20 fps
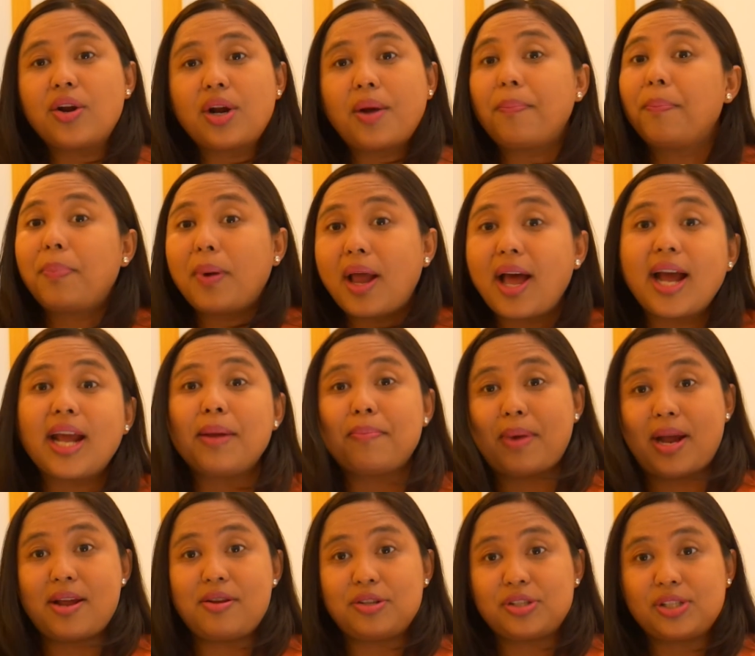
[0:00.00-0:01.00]
apply
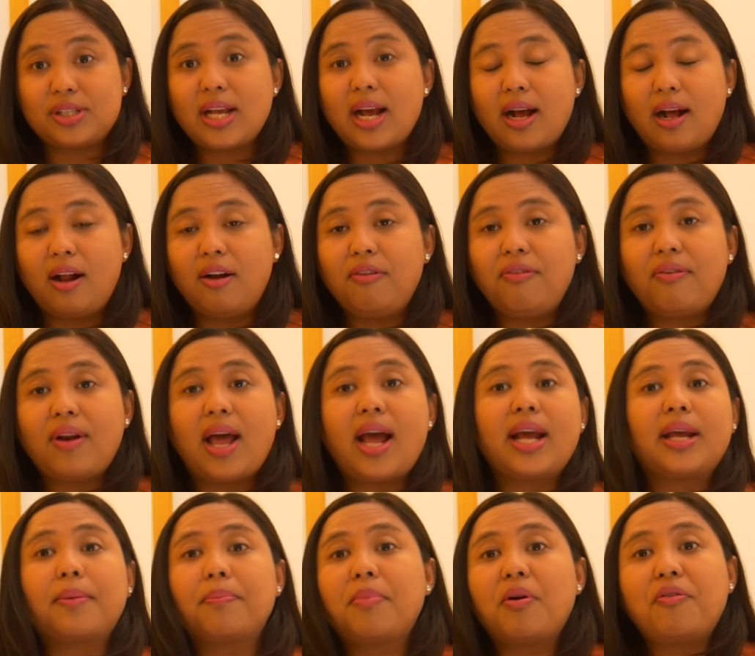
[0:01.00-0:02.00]
by yourself,
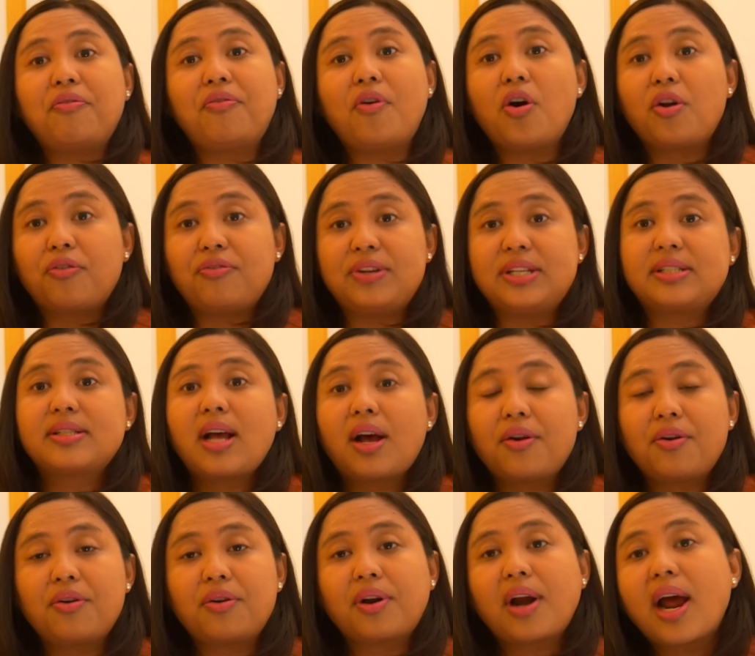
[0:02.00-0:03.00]
like before visa
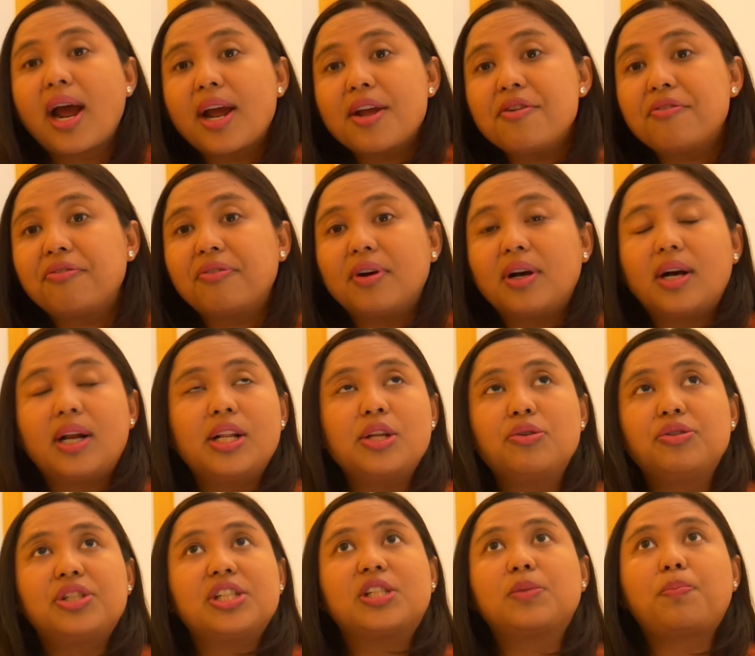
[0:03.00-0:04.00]
on arrival,
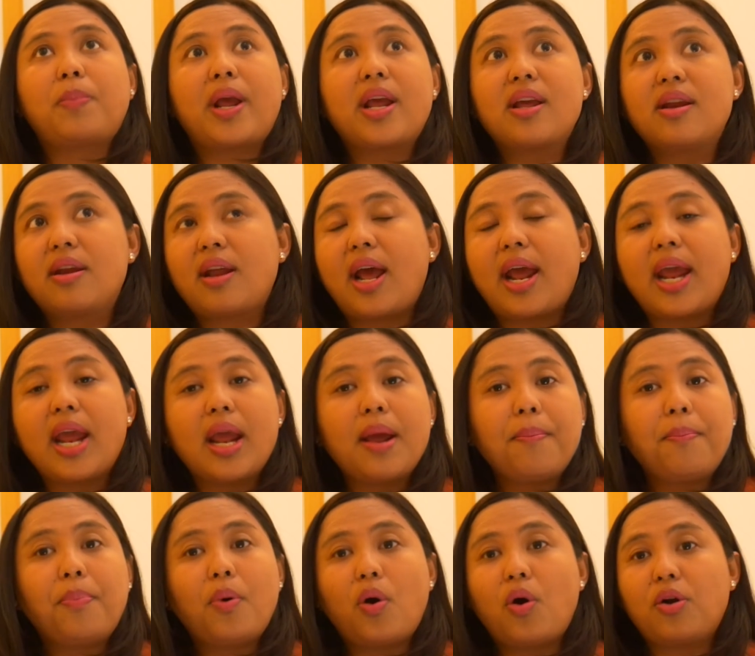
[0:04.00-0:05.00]
you just pay in the
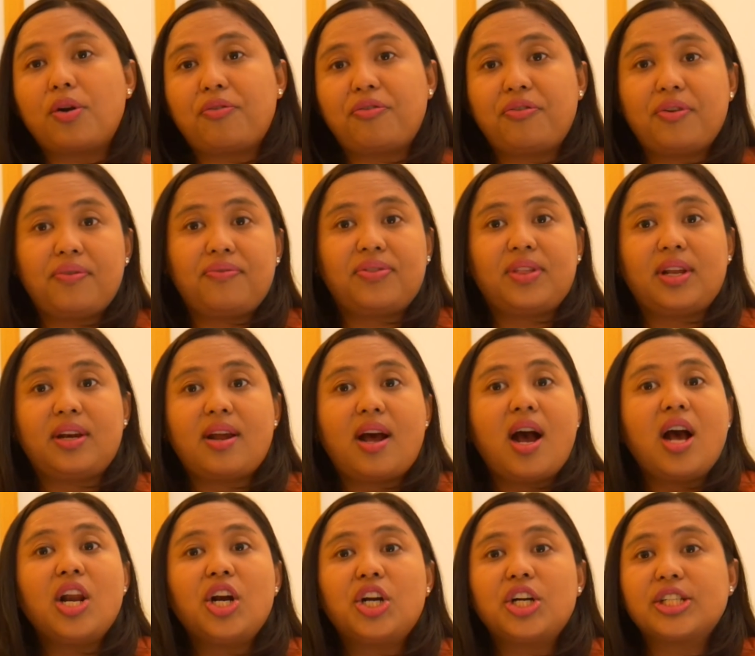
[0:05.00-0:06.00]
airport $50
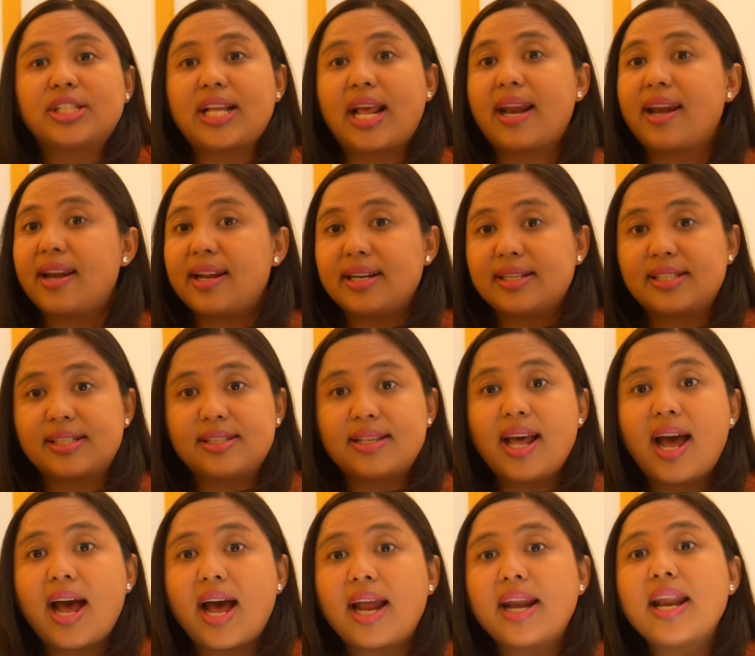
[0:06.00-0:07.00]
and it's
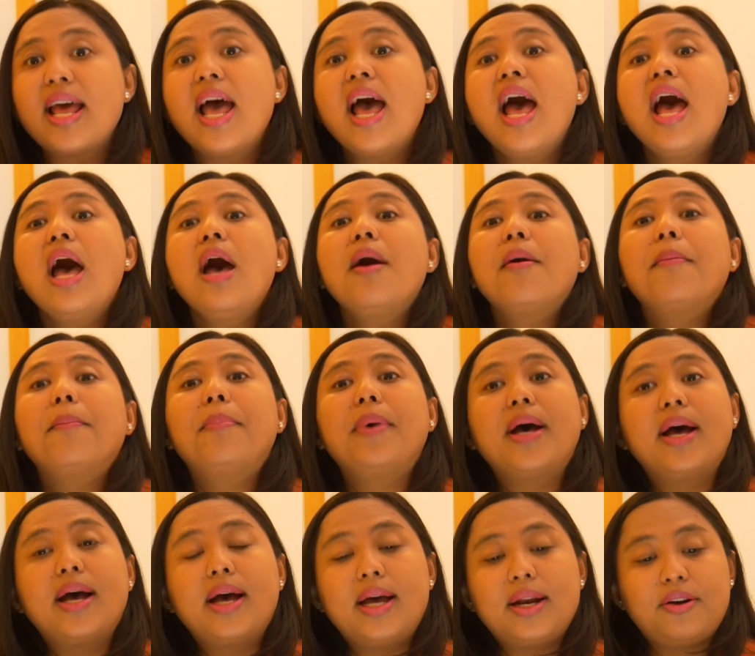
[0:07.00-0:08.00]
done.
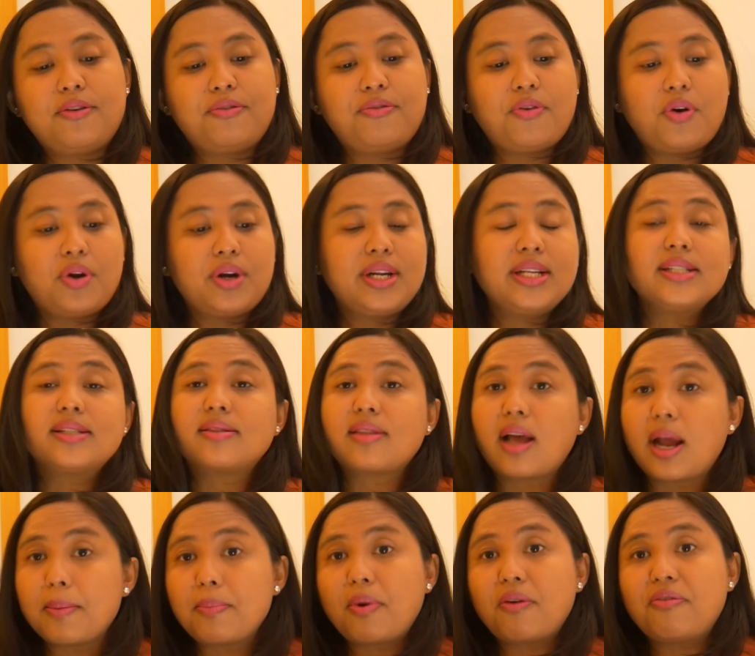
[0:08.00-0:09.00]
But for this
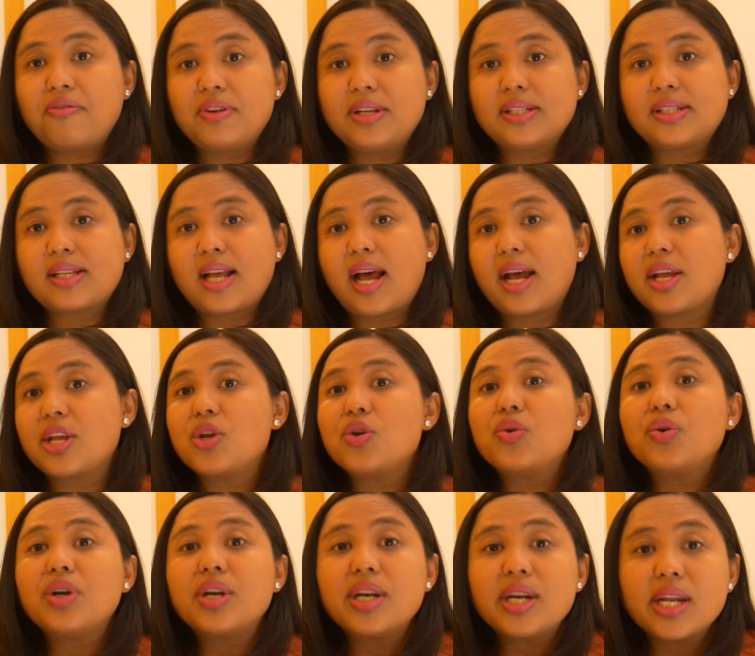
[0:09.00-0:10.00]
type of visa,
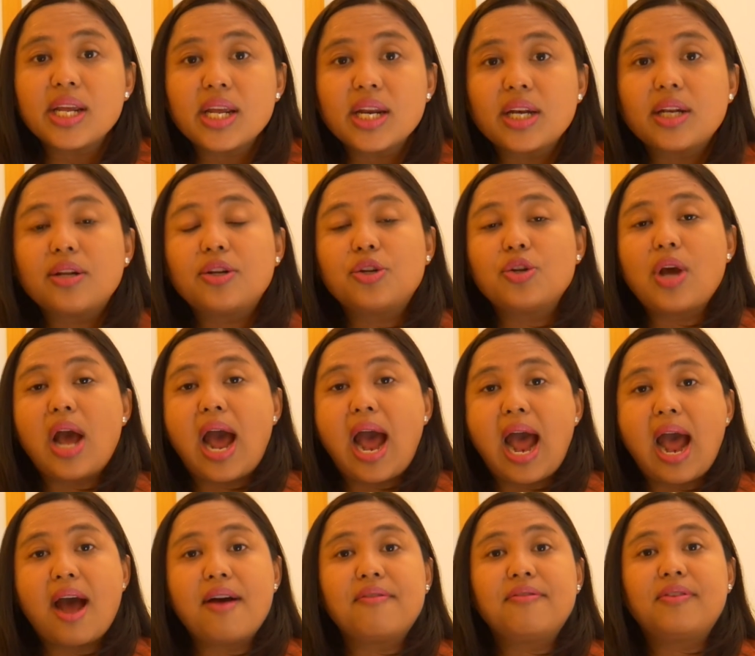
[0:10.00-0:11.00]
you need to
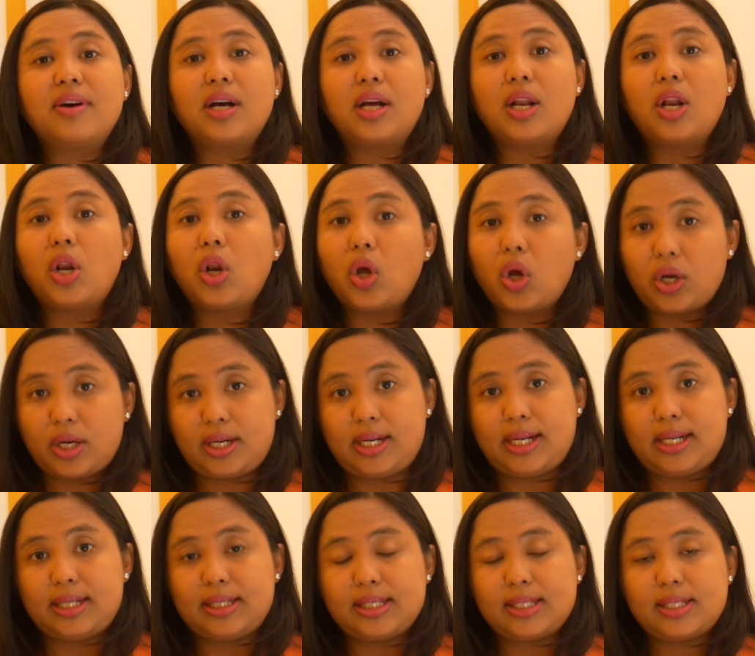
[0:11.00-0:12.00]
have
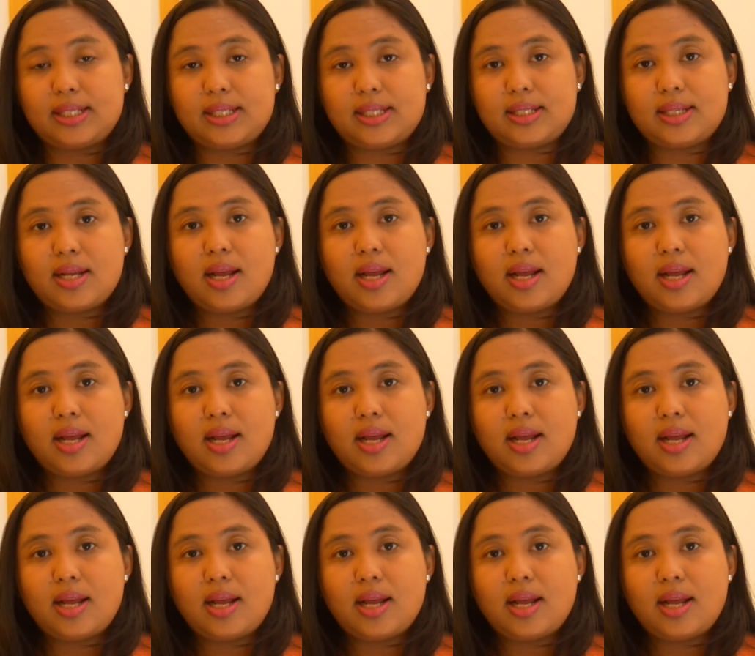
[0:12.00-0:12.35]
locals